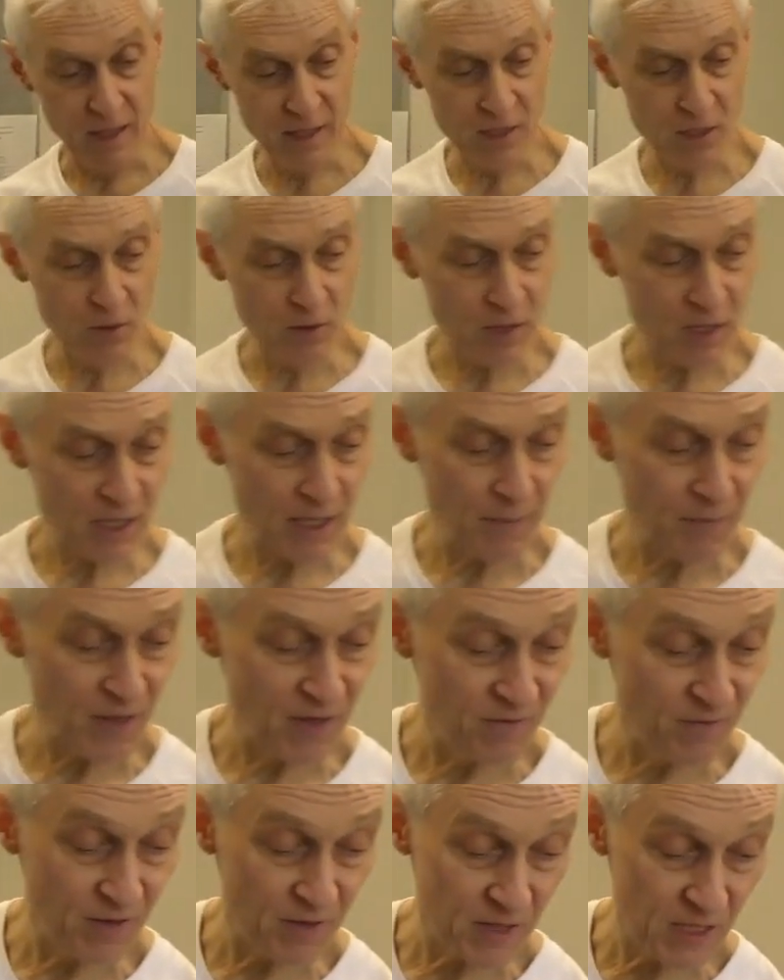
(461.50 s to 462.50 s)
let's look at
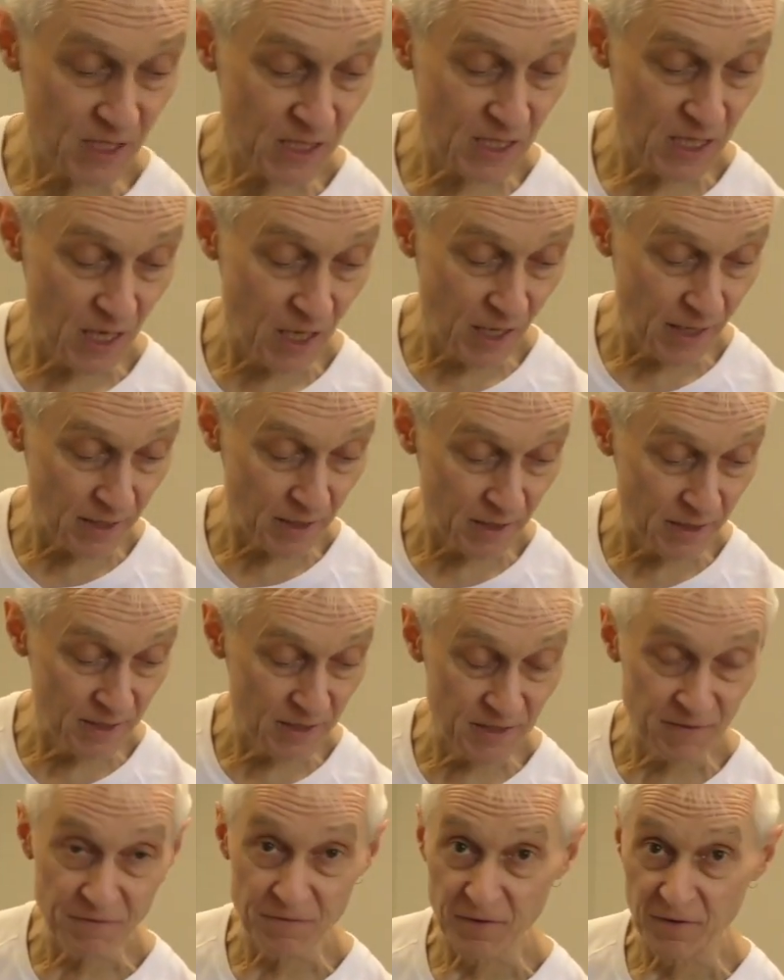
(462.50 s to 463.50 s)
something very slightly
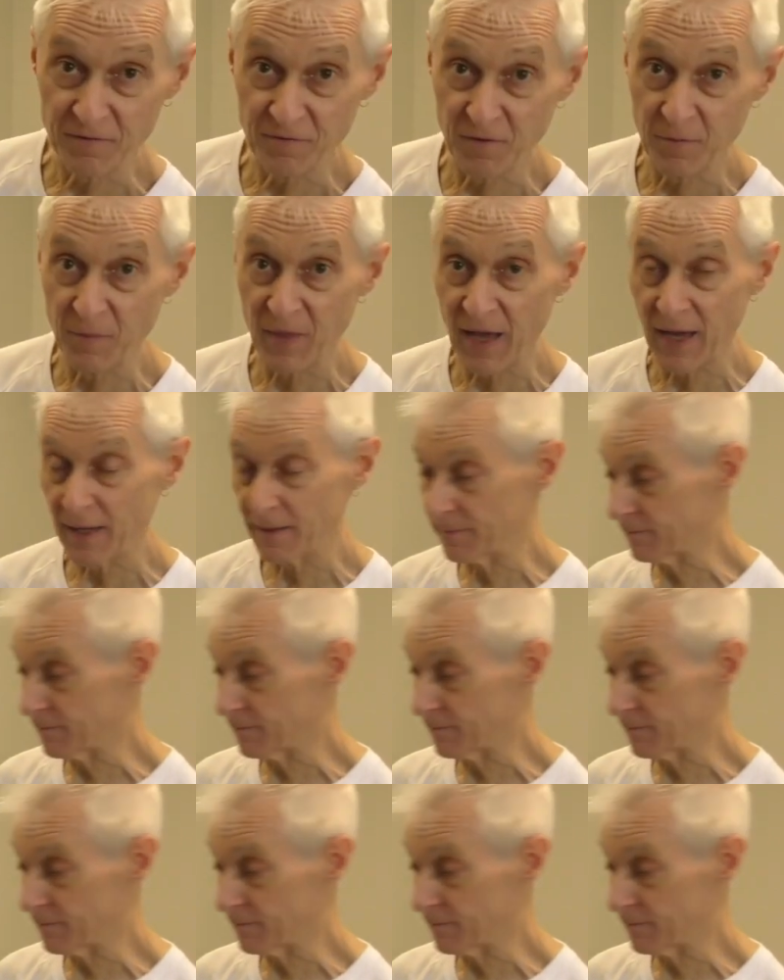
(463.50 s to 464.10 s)
different from that.